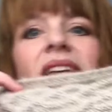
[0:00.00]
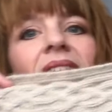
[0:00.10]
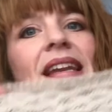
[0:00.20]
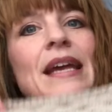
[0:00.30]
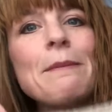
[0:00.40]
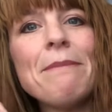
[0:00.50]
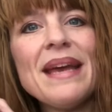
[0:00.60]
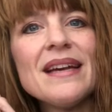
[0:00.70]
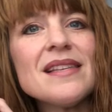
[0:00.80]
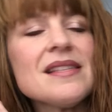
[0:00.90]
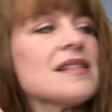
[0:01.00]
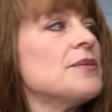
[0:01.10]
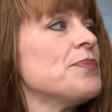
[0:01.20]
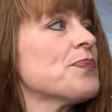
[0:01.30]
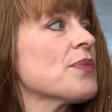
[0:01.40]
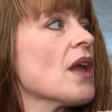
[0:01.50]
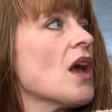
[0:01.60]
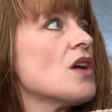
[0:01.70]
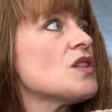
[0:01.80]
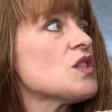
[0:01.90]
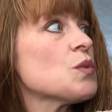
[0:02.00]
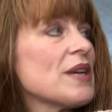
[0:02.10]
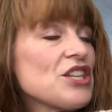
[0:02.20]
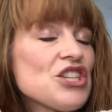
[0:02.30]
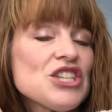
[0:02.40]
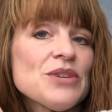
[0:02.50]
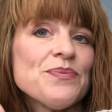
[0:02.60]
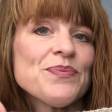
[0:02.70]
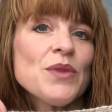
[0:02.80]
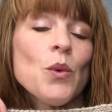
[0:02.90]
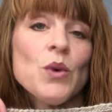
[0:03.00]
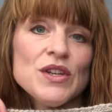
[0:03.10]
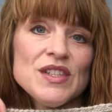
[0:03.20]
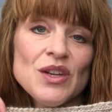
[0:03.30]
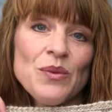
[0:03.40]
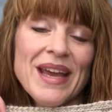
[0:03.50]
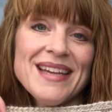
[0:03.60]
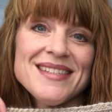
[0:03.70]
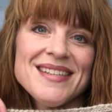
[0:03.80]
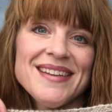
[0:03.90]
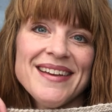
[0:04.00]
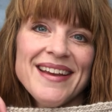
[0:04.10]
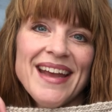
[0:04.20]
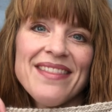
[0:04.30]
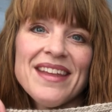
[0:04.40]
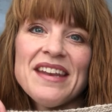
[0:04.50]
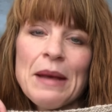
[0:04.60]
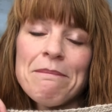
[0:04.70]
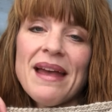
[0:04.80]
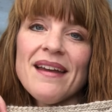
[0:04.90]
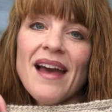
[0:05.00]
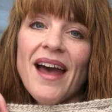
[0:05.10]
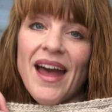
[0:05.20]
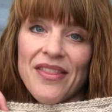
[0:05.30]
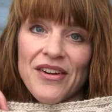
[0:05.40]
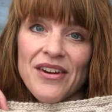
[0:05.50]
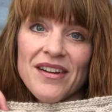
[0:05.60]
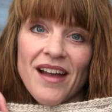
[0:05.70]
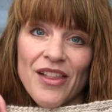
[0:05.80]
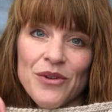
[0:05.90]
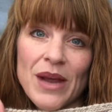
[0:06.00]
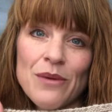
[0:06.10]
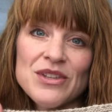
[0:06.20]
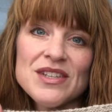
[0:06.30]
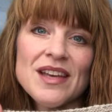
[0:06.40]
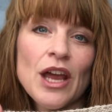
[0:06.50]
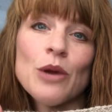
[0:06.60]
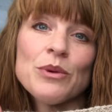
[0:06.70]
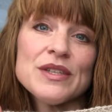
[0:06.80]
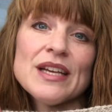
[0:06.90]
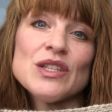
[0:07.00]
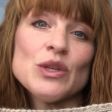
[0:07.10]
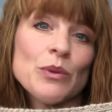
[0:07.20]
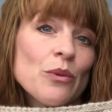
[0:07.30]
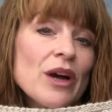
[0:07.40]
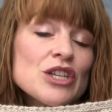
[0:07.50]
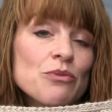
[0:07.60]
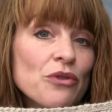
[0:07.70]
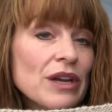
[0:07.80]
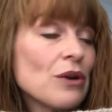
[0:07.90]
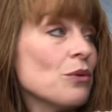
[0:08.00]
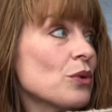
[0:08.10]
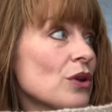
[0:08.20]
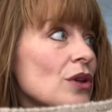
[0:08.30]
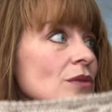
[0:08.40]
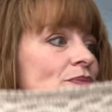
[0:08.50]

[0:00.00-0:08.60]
Knit Picks Swish Worsted Weight in the Nutmeg Heather colorway, which is 100% superwash merino wool.